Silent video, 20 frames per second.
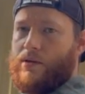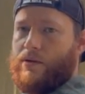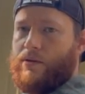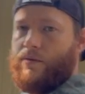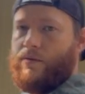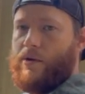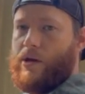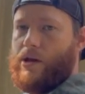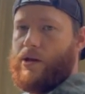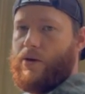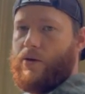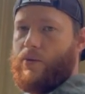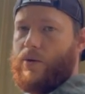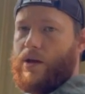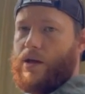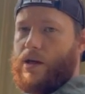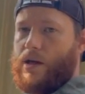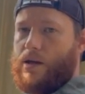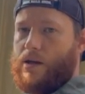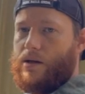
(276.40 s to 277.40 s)
following
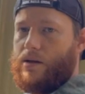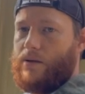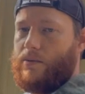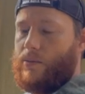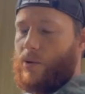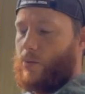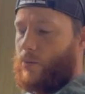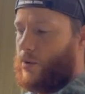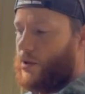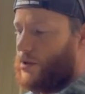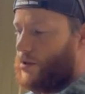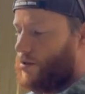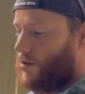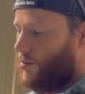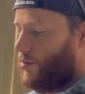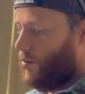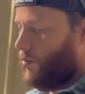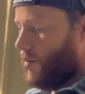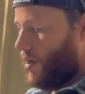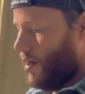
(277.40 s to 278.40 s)
weekend, my buddy should
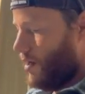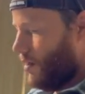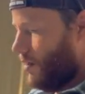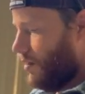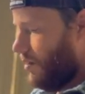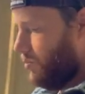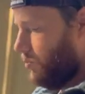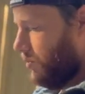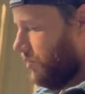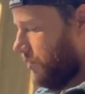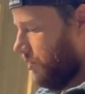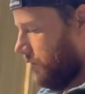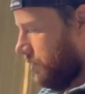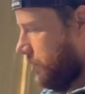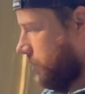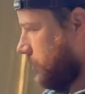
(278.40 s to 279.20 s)
be back up and